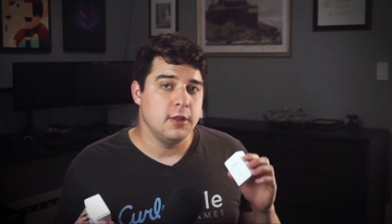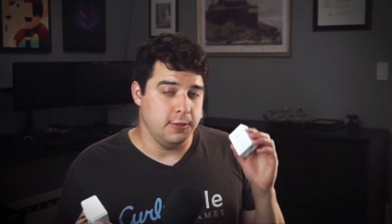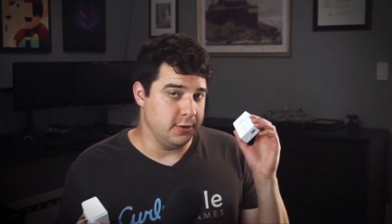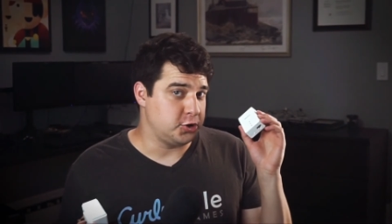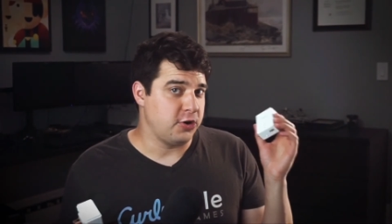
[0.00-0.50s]

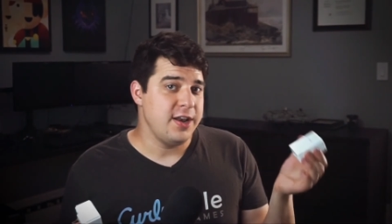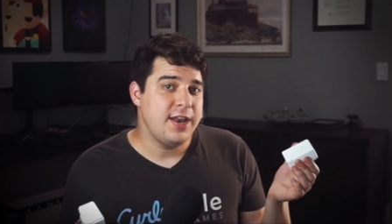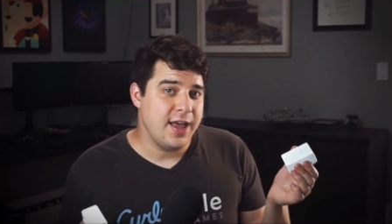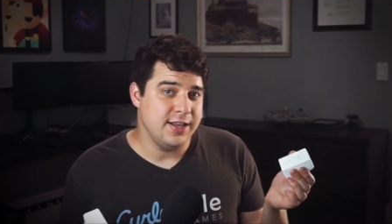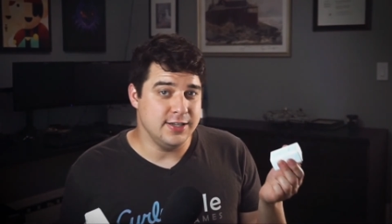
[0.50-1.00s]
The
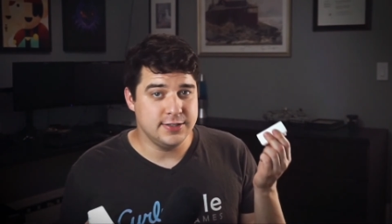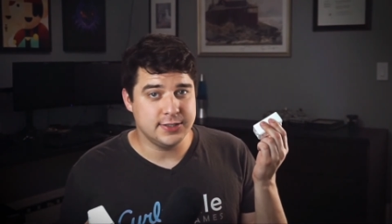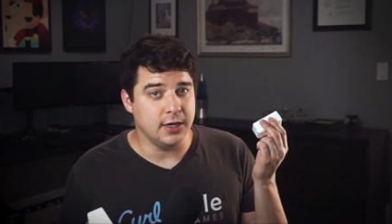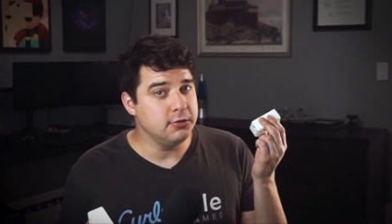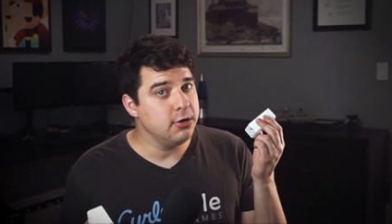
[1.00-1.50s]
TRENDnet
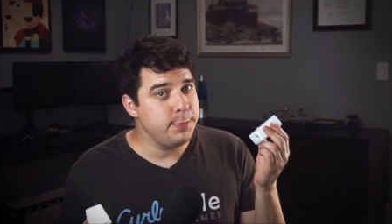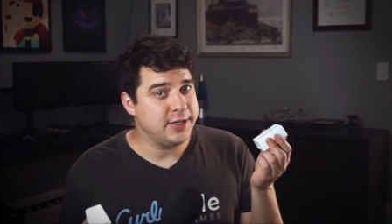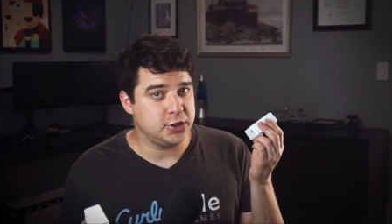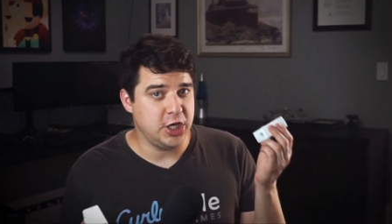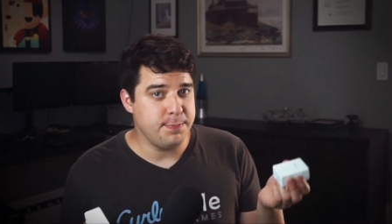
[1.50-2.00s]
is a little
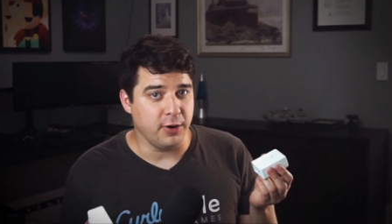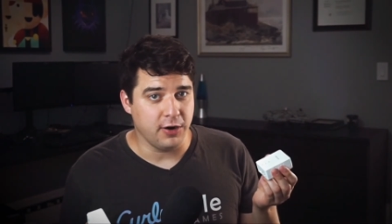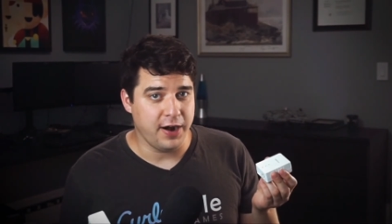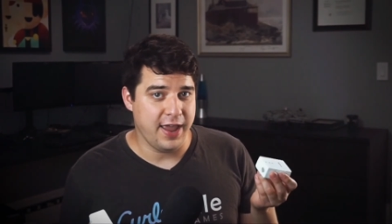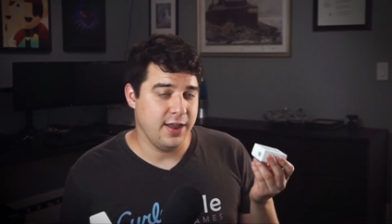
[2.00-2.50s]
bit
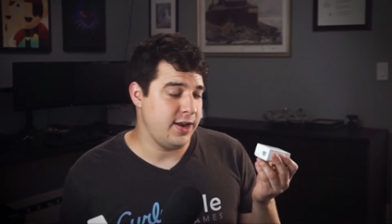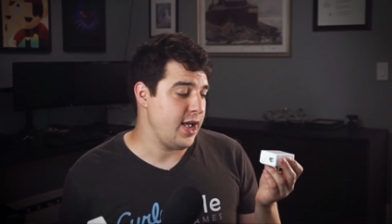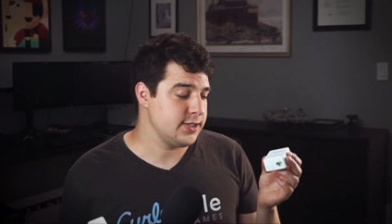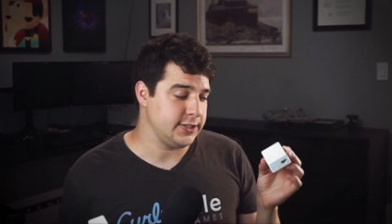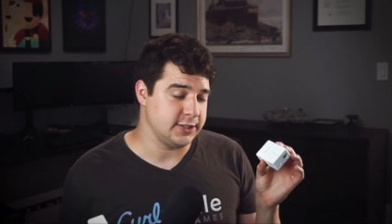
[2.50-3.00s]
cheaper and
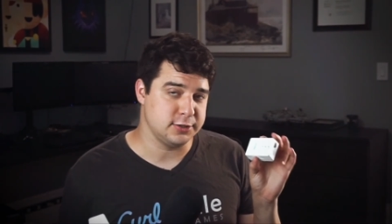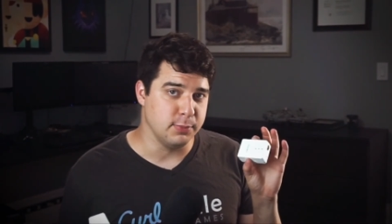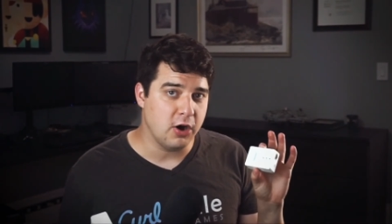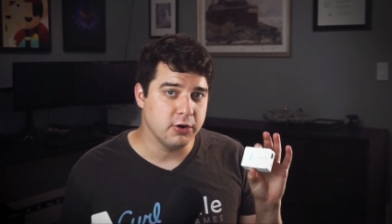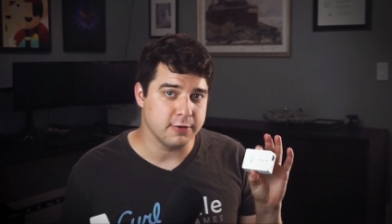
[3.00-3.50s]
has a
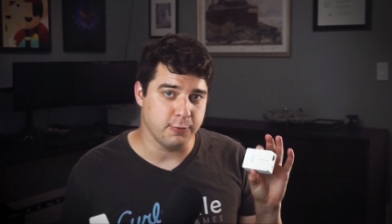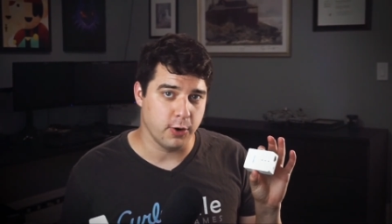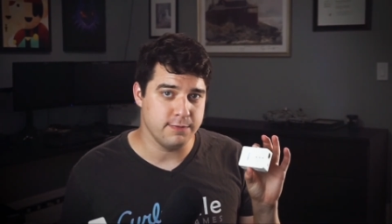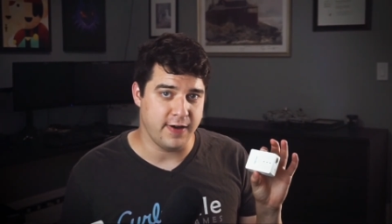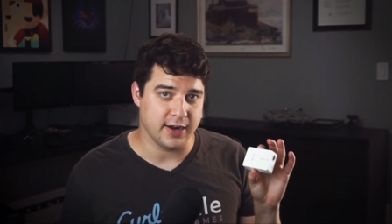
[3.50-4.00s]
smaller
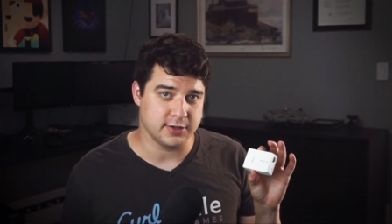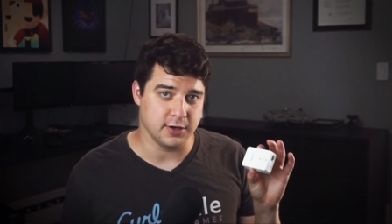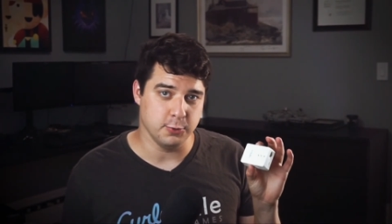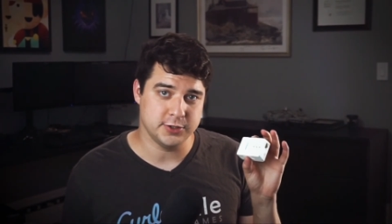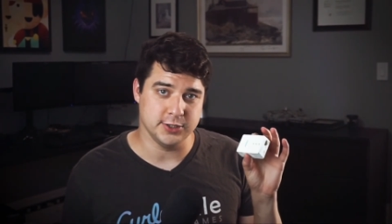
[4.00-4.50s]
form
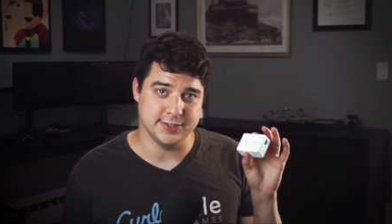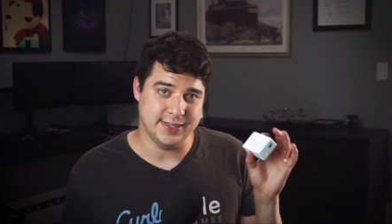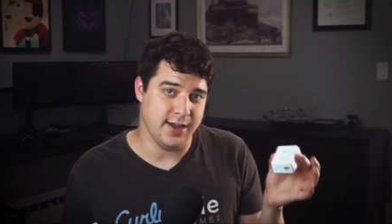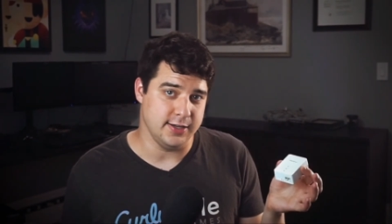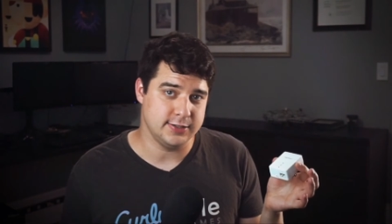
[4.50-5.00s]
factor, which is
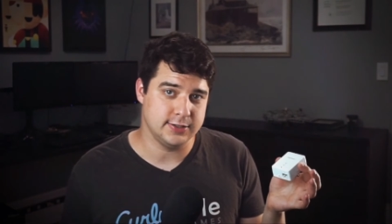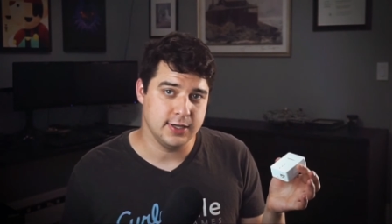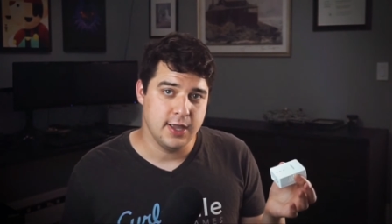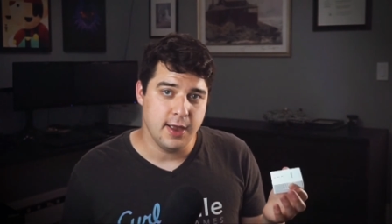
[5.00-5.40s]
nice,